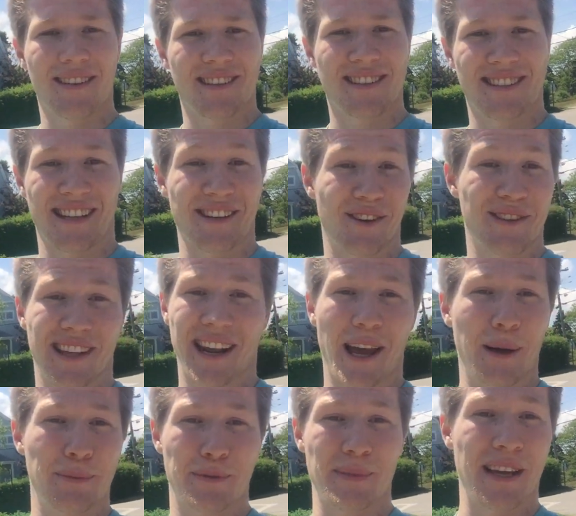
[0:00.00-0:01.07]
Because I know that it
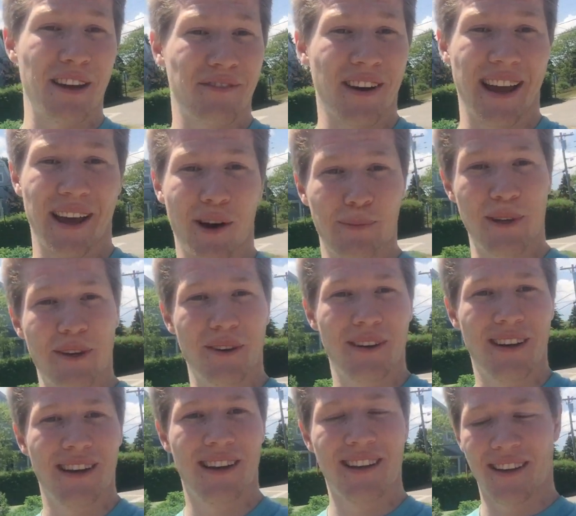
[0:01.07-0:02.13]
helps me if I help you.
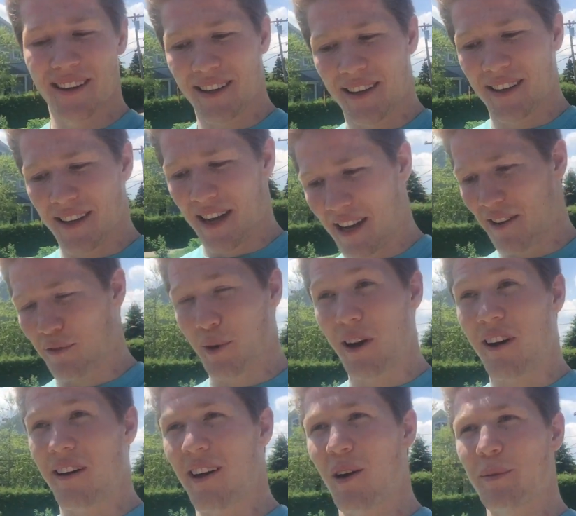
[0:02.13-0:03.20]
And if we
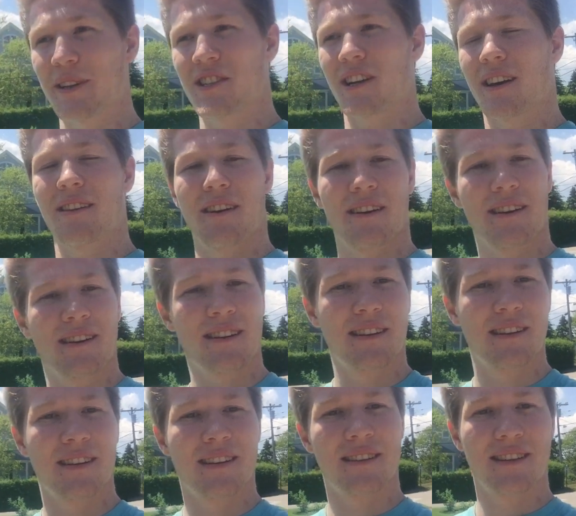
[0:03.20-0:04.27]
all help each other,
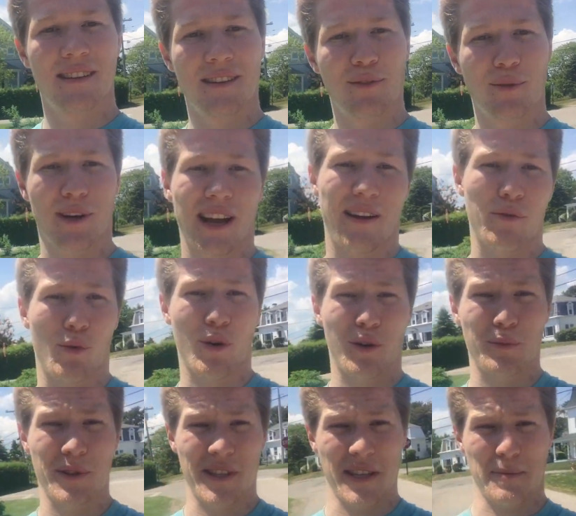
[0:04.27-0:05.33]
what kind of a
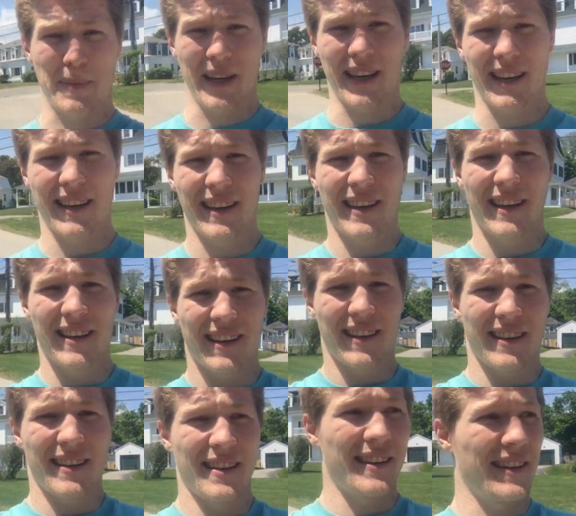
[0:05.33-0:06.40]
world would this be?
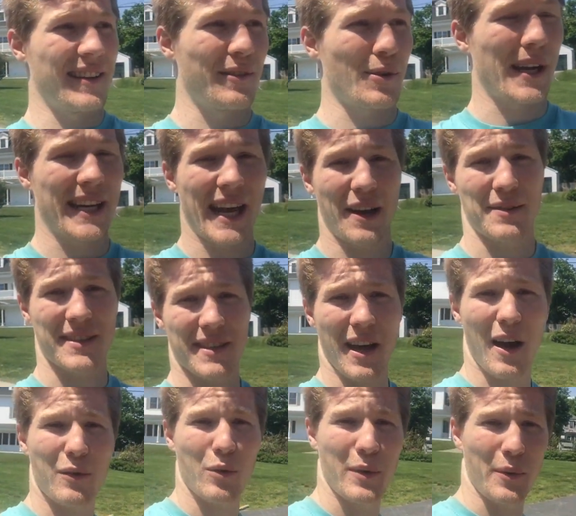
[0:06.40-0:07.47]
Right now, it's
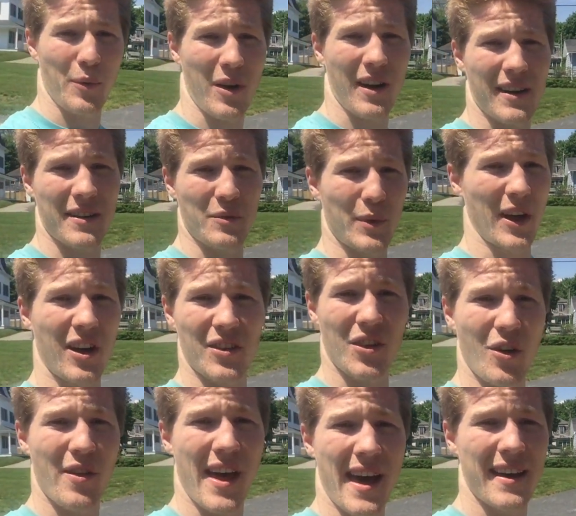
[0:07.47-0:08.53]
not what we want. We all
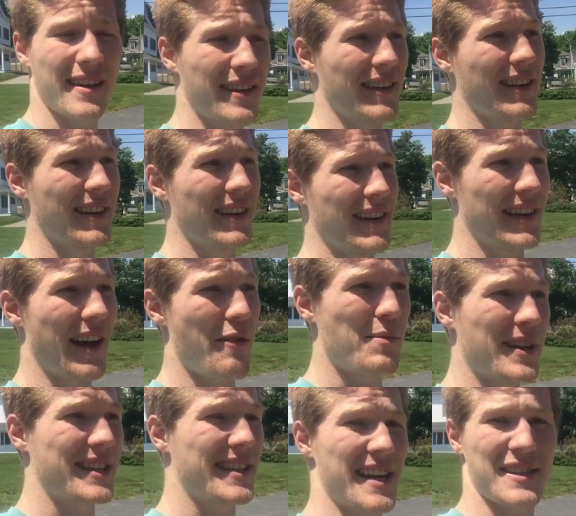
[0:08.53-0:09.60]
know that.
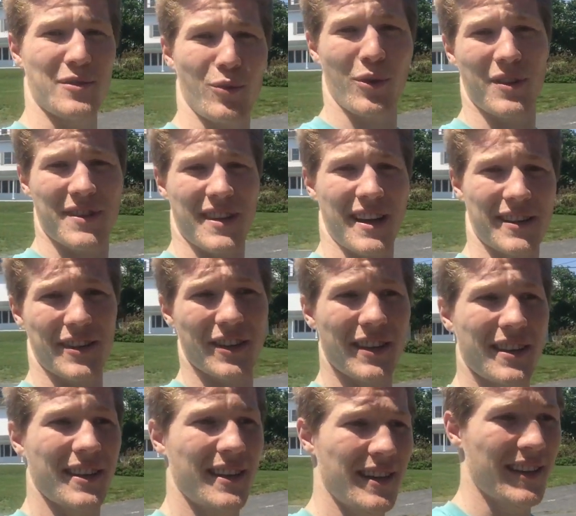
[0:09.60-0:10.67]
Everybody says the world's not
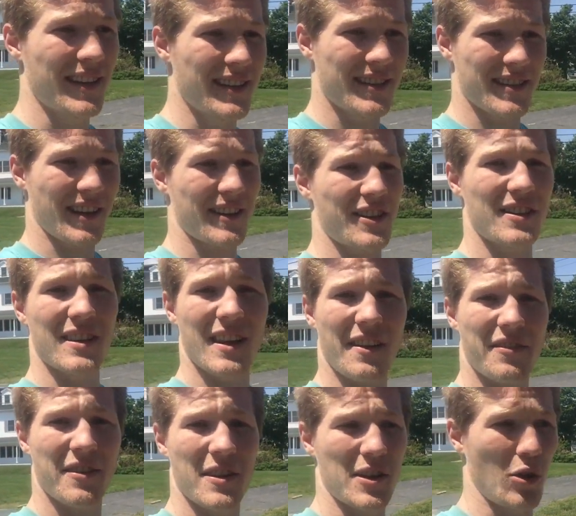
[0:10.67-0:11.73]
good. It's not good
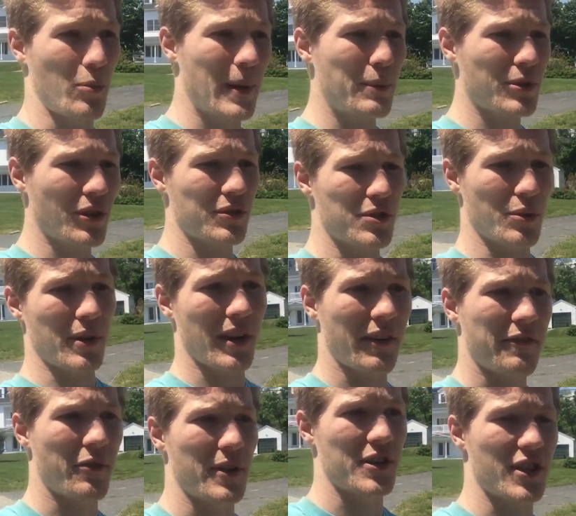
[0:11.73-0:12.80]
enough. People don't do
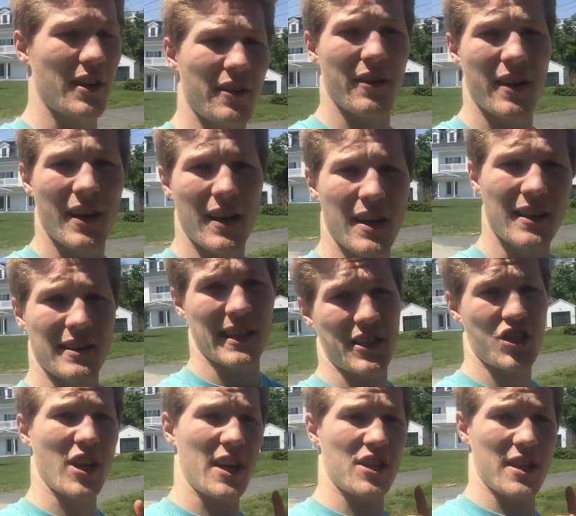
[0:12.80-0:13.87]
enough for each other. Let's
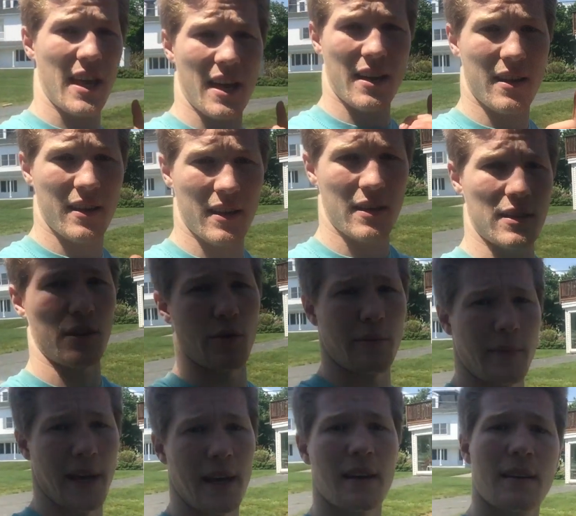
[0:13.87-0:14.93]
change that, you
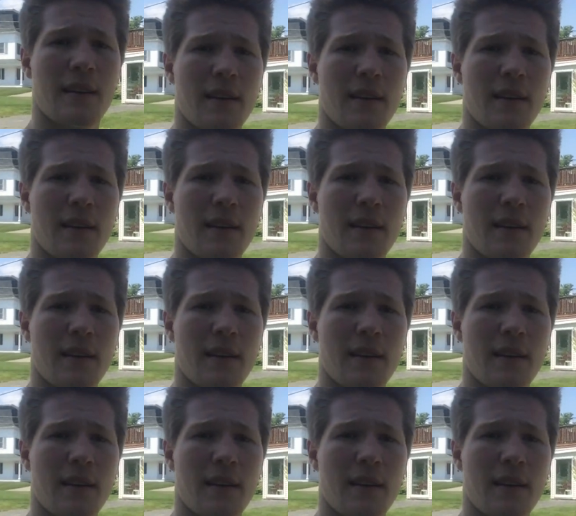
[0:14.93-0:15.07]
and me.